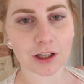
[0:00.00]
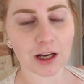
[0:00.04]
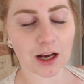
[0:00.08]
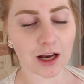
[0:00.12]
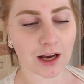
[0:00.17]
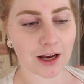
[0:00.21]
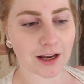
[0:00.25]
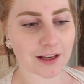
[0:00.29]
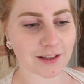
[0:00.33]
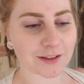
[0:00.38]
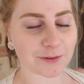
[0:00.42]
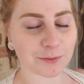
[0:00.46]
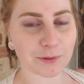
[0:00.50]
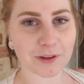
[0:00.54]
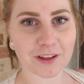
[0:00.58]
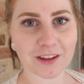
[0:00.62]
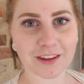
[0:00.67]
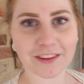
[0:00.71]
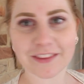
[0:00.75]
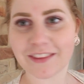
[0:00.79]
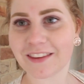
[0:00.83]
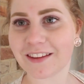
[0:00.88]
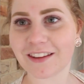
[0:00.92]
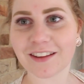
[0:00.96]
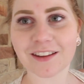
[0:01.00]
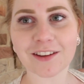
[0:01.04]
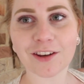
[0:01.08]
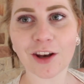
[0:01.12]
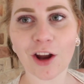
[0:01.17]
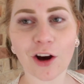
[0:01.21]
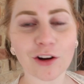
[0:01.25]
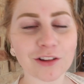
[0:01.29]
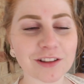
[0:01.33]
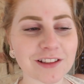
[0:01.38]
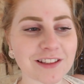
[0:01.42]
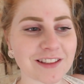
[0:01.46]
guys with
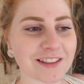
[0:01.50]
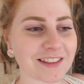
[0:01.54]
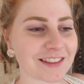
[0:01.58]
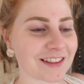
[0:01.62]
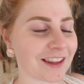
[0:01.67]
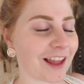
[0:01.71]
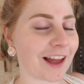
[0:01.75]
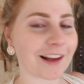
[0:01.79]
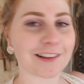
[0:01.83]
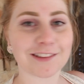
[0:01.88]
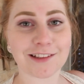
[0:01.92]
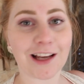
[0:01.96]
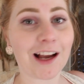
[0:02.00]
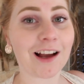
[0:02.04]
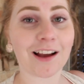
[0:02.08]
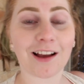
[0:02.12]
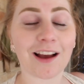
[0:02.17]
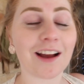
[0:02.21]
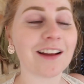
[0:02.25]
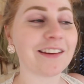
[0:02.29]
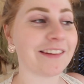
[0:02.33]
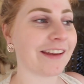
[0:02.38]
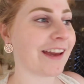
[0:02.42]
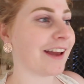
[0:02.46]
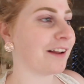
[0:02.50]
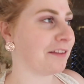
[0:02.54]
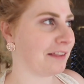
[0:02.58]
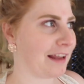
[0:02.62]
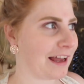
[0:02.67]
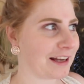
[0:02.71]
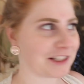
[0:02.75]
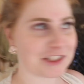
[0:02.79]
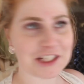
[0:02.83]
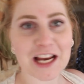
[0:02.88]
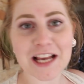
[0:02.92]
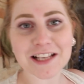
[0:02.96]
non like, yeah,
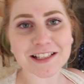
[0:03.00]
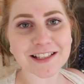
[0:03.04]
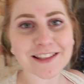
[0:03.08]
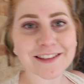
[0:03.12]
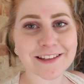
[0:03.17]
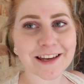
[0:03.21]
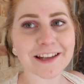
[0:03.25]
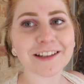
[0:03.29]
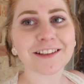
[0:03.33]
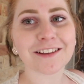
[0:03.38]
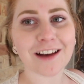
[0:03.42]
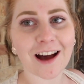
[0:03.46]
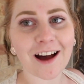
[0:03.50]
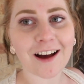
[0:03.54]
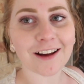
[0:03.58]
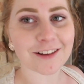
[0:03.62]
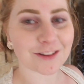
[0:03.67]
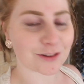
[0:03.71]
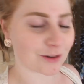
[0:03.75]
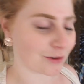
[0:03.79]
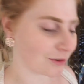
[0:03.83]
like Jason said, car